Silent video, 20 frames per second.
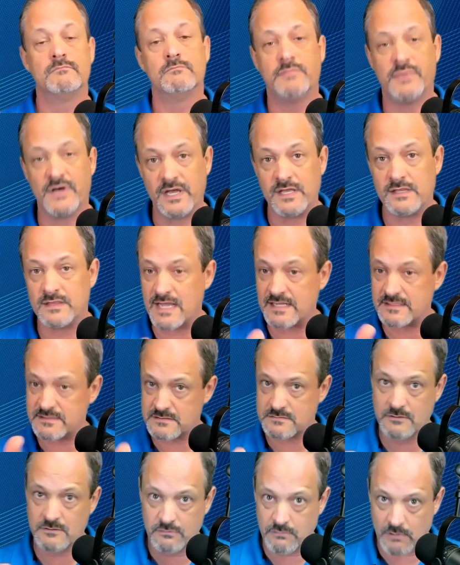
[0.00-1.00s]
but
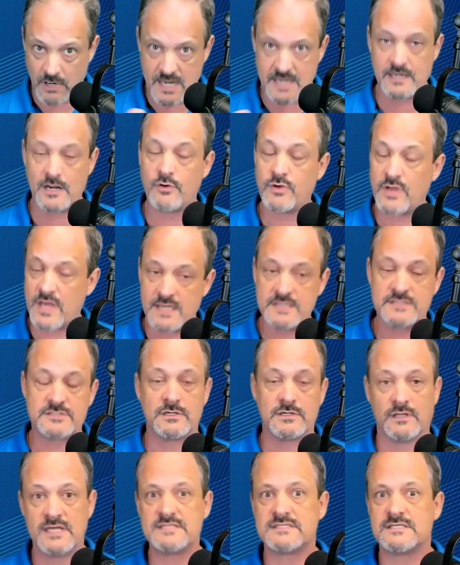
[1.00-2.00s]
that's great. Okay,
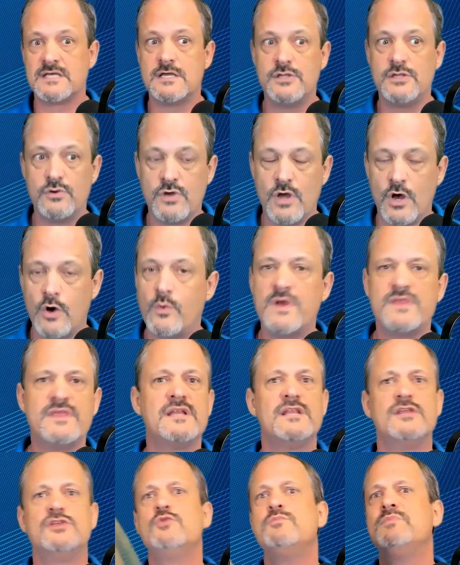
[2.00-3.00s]
so let's say you go with
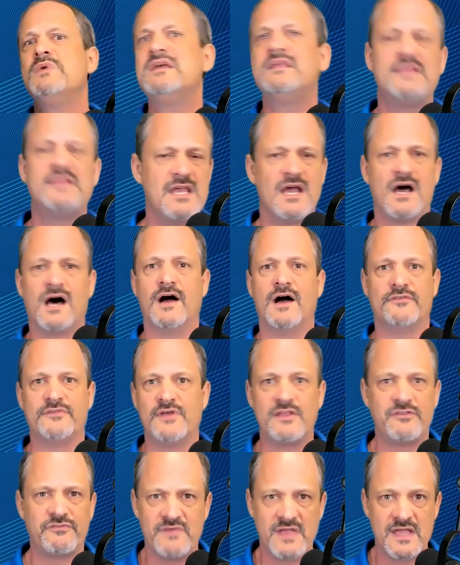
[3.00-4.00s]
it and you beat the odds.
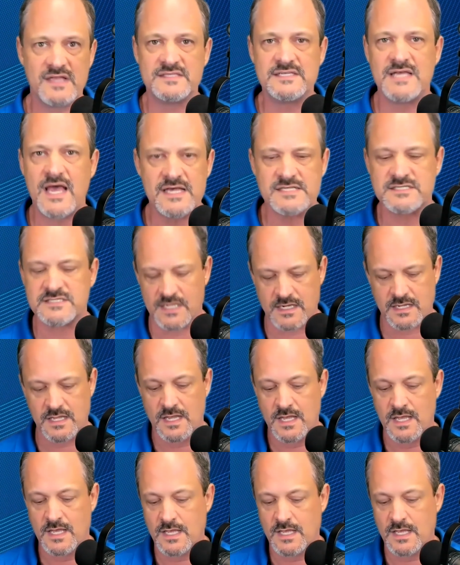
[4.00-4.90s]
That's fantastic.